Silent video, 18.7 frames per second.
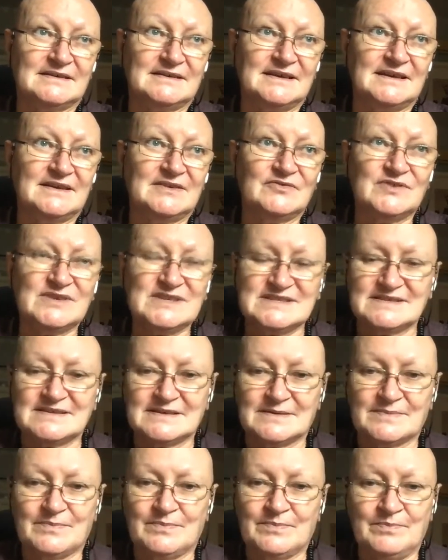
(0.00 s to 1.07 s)
egoistic
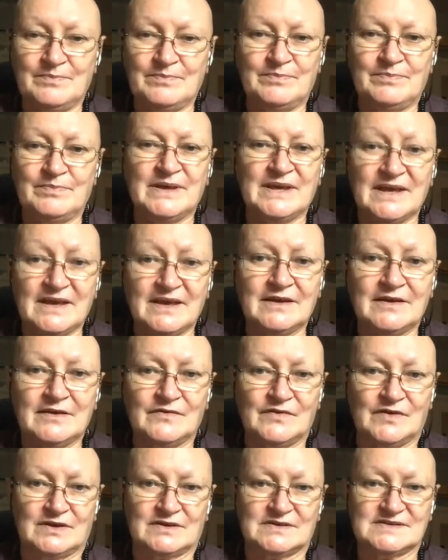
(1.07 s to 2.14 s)

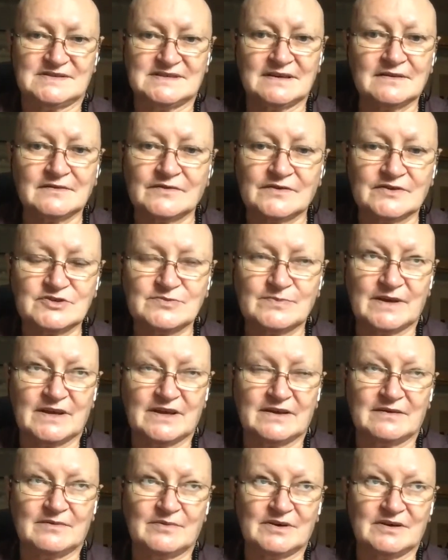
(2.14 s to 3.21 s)
behavior, selfish
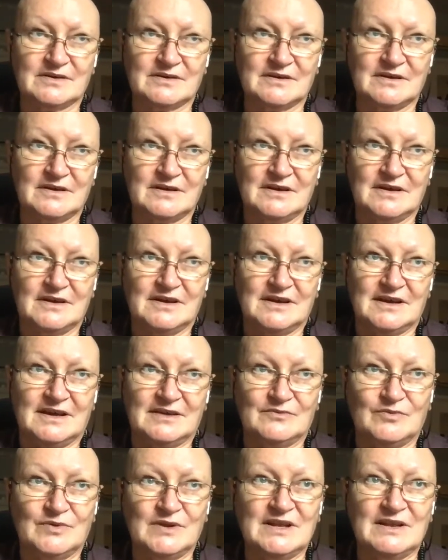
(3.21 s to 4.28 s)
behavior,
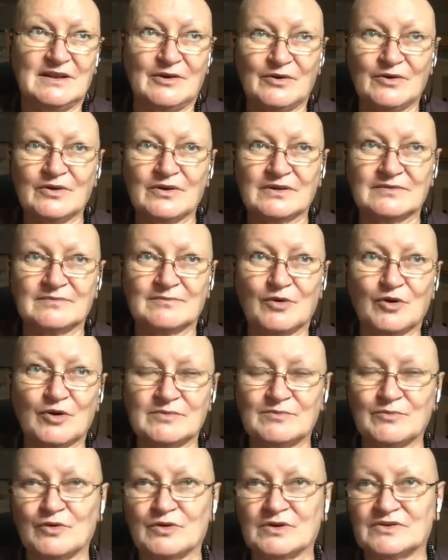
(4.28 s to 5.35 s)
and we learn more and
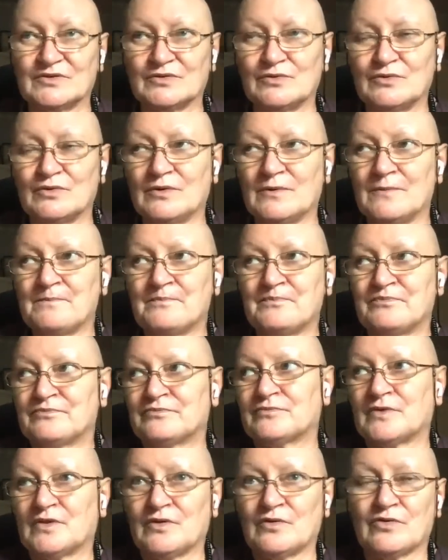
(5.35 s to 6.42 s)
more to
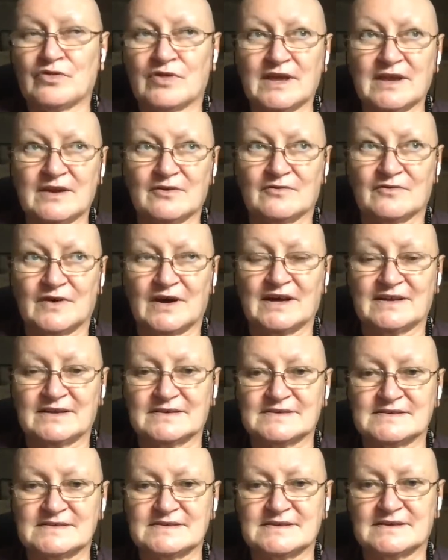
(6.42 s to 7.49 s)
think of
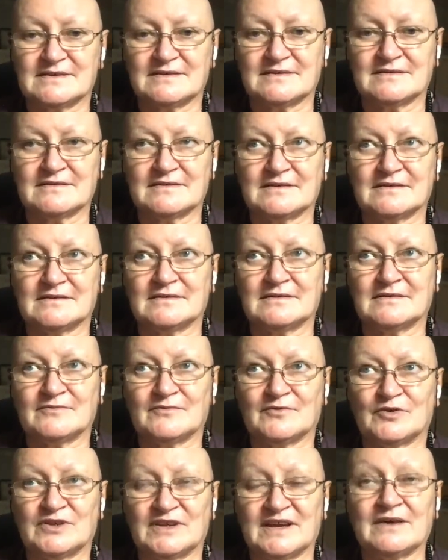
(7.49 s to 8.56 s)
others and
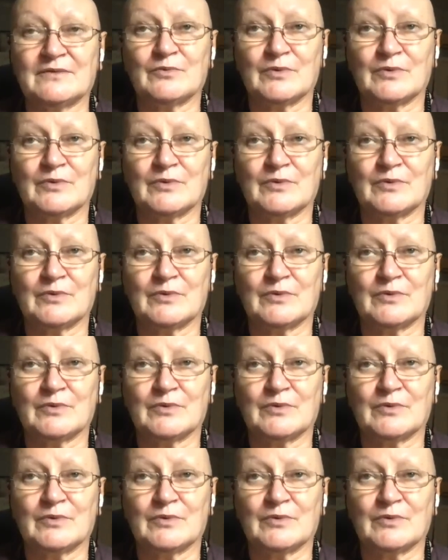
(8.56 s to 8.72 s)
for their